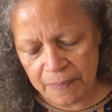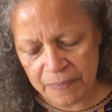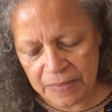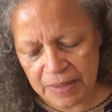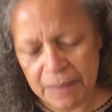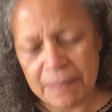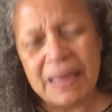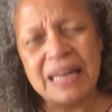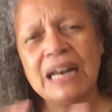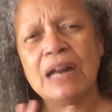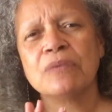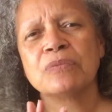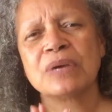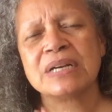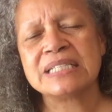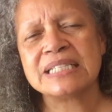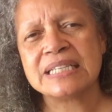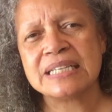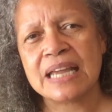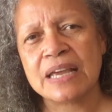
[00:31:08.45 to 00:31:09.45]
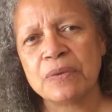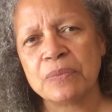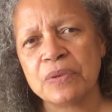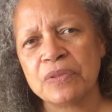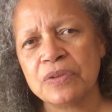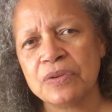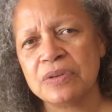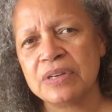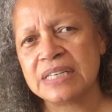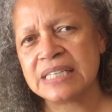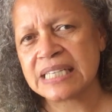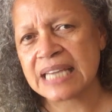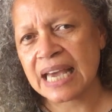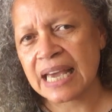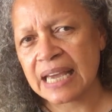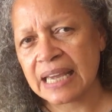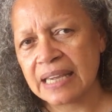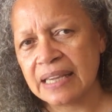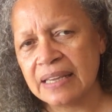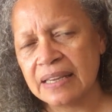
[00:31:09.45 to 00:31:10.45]
It may not resonate with you
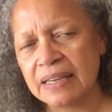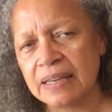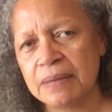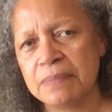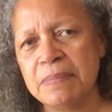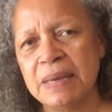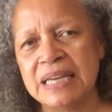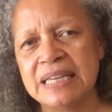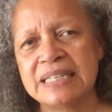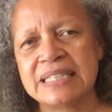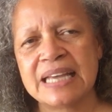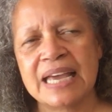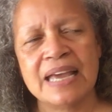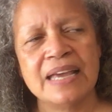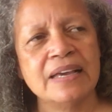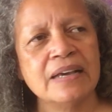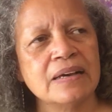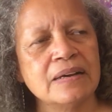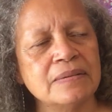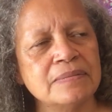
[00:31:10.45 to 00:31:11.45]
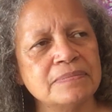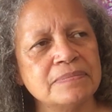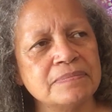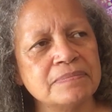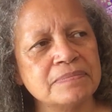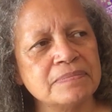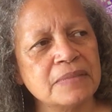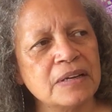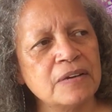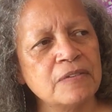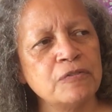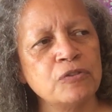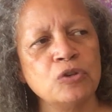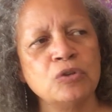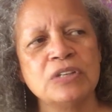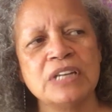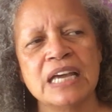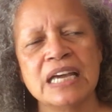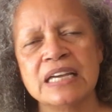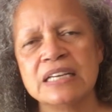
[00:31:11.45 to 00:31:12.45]
today. It may take a few
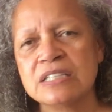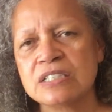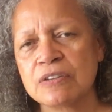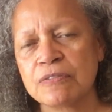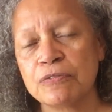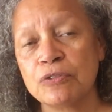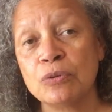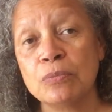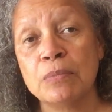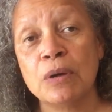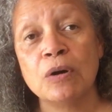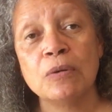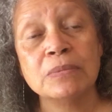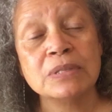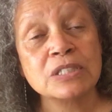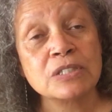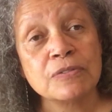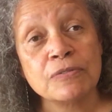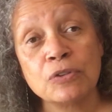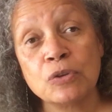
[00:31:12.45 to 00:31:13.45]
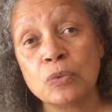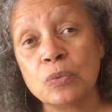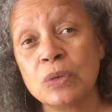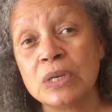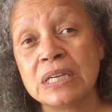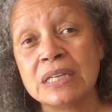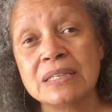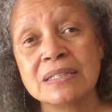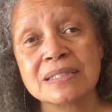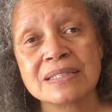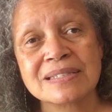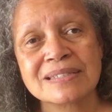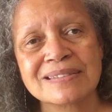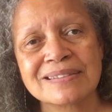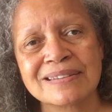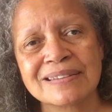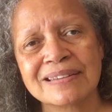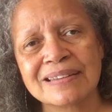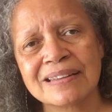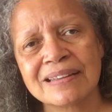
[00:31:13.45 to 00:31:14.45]
days, a few moments, a few weeks.
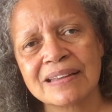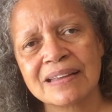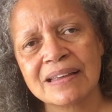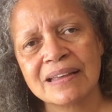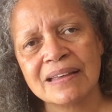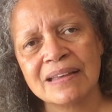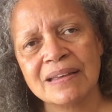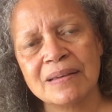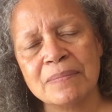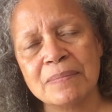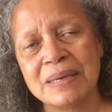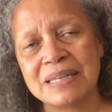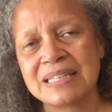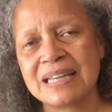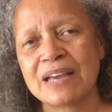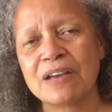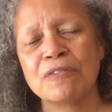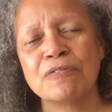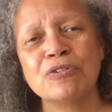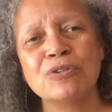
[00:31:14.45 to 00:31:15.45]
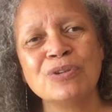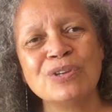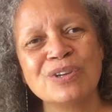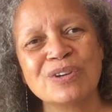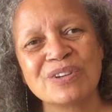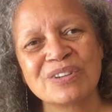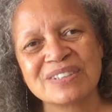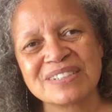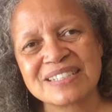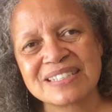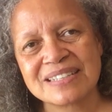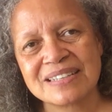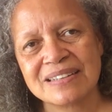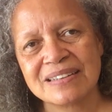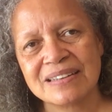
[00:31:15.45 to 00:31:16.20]
It may take a few years.